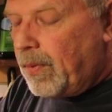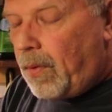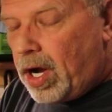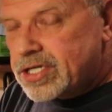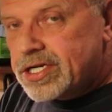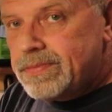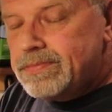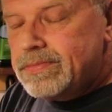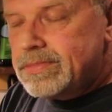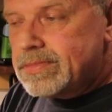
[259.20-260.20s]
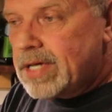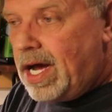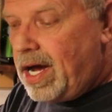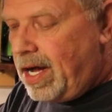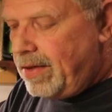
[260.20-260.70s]
Wash them,
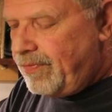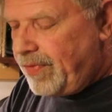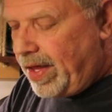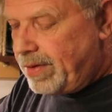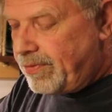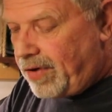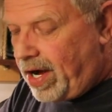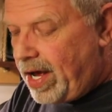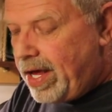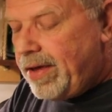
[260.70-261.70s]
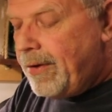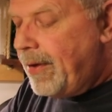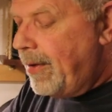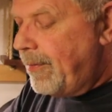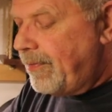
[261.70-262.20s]
let them dry,
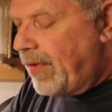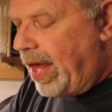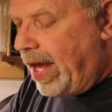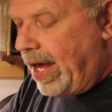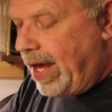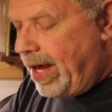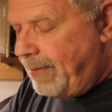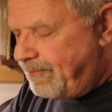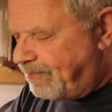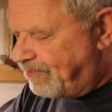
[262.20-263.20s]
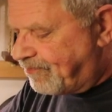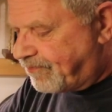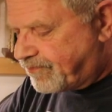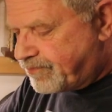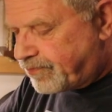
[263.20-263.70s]
and
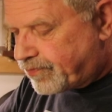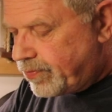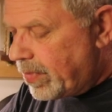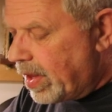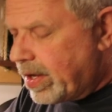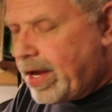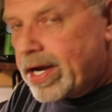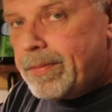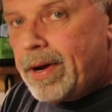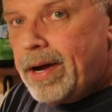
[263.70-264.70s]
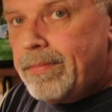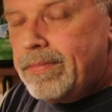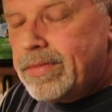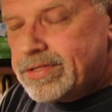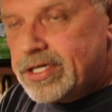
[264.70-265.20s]
cut them up.
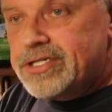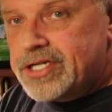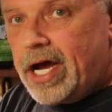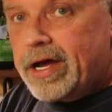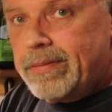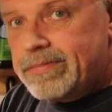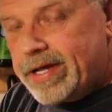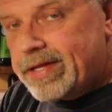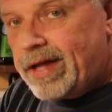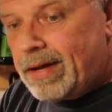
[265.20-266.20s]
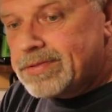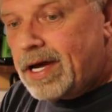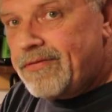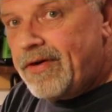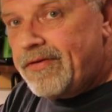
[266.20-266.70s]
Just shuck them, take tops
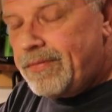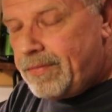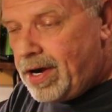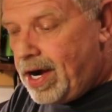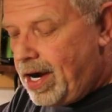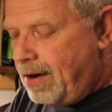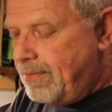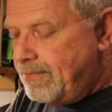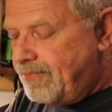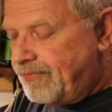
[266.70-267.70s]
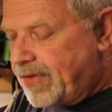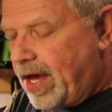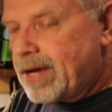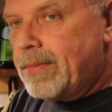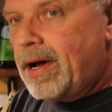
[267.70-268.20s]
off of them,
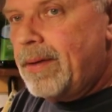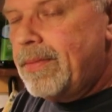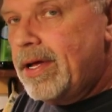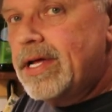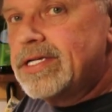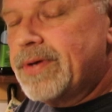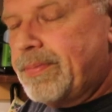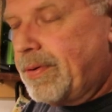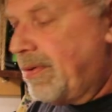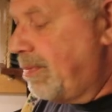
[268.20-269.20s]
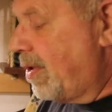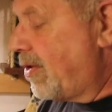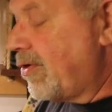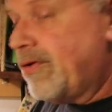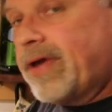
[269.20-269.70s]
cut them up, so we put them in the
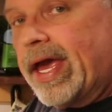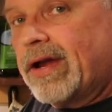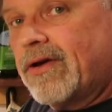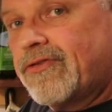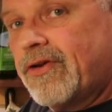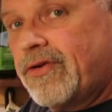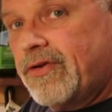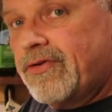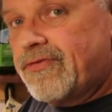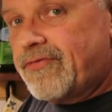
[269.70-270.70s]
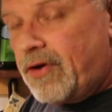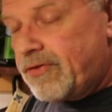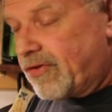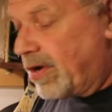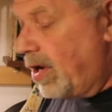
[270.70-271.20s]
blender. You can also use
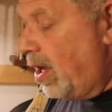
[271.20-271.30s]
frozen.